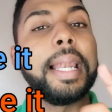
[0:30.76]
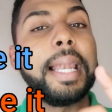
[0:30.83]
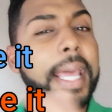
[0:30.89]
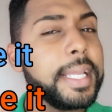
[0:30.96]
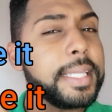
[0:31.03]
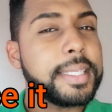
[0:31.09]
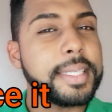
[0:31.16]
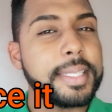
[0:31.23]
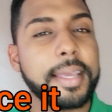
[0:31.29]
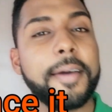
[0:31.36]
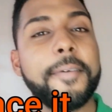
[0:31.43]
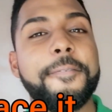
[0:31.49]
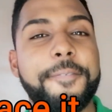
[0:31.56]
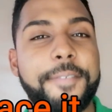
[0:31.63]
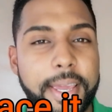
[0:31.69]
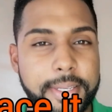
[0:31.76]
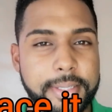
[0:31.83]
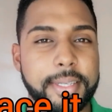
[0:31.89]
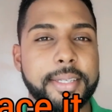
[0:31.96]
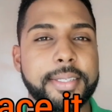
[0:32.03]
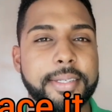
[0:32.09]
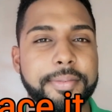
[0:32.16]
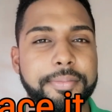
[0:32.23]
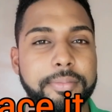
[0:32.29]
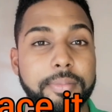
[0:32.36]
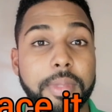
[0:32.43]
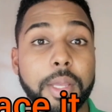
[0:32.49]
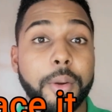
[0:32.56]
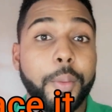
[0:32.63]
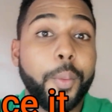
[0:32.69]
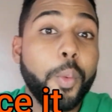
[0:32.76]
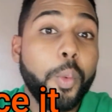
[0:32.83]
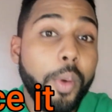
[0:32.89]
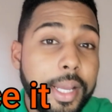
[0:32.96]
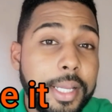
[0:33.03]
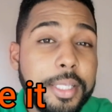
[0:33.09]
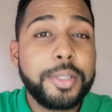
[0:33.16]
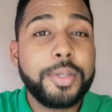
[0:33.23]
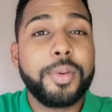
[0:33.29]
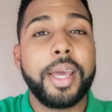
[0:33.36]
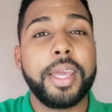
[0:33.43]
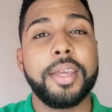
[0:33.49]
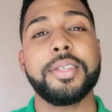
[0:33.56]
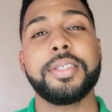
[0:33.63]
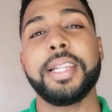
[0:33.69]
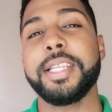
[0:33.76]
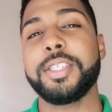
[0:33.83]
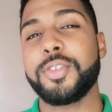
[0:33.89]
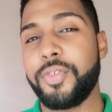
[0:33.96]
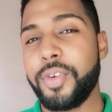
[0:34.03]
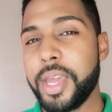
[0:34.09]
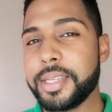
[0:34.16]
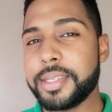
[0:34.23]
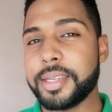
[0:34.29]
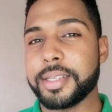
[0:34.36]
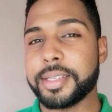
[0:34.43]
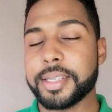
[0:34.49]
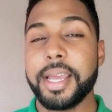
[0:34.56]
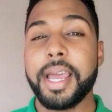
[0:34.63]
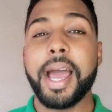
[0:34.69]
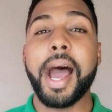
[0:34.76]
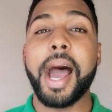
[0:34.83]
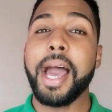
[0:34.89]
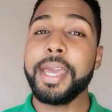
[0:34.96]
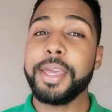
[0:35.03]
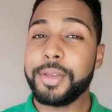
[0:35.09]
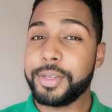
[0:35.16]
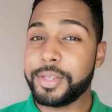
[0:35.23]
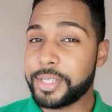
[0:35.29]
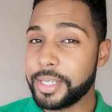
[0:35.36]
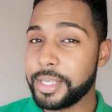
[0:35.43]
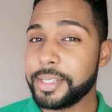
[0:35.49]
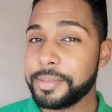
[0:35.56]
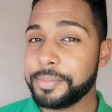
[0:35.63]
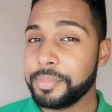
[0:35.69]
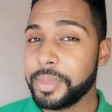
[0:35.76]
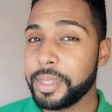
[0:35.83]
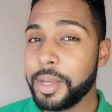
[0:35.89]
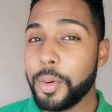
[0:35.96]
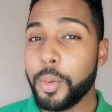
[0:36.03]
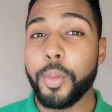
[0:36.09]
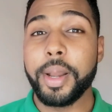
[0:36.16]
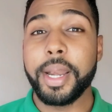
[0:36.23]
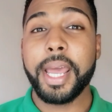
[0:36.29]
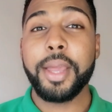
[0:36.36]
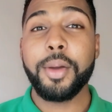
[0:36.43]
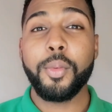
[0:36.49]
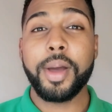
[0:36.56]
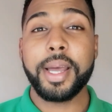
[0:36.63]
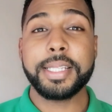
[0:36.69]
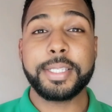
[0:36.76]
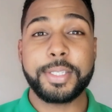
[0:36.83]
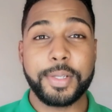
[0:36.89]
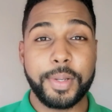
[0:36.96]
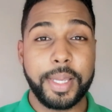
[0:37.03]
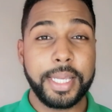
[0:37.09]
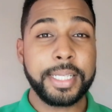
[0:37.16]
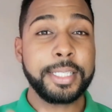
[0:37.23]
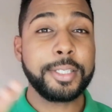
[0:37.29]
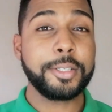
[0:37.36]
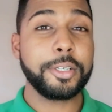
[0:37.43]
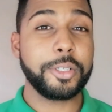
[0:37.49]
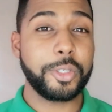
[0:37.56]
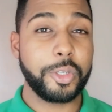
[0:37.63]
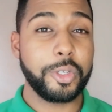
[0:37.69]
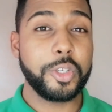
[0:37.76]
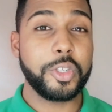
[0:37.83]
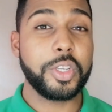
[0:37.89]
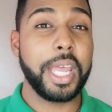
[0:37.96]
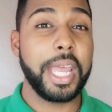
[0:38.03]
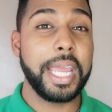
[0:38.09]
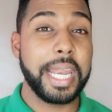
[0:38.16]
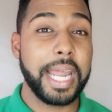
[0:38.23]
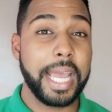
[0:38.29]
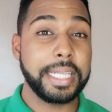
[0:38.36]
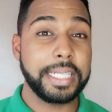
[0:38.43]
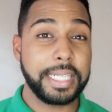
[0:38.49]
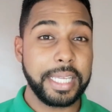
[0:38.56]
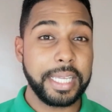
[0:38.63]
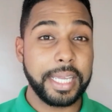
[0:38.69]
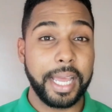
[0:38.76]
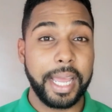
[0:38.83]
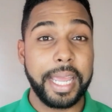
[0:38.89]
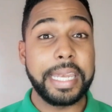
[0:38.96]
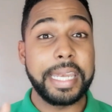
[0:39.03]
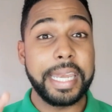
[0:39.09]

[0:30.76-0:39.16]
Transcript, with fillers: Let's face it. When do I use let's face it? I use it when I want to introduce an idea, a